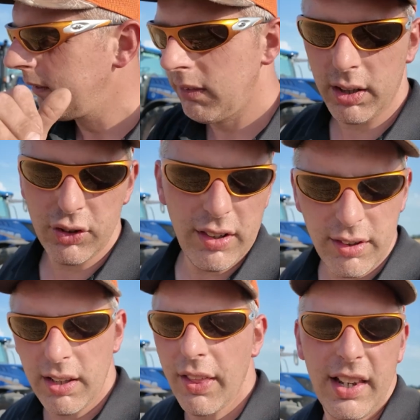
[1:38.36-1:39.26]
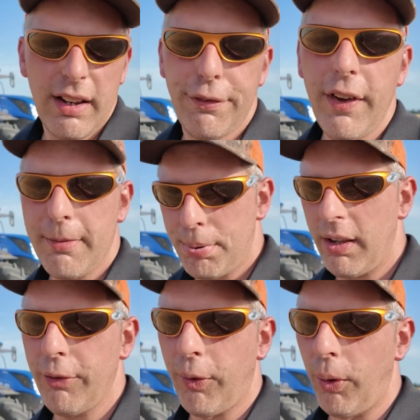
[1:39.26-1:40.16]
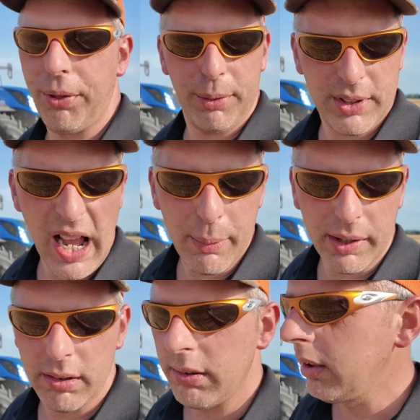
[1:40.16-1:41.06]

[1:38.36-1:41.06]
Oh Jesus, nothing in 5th. Put it in 4th, it was going.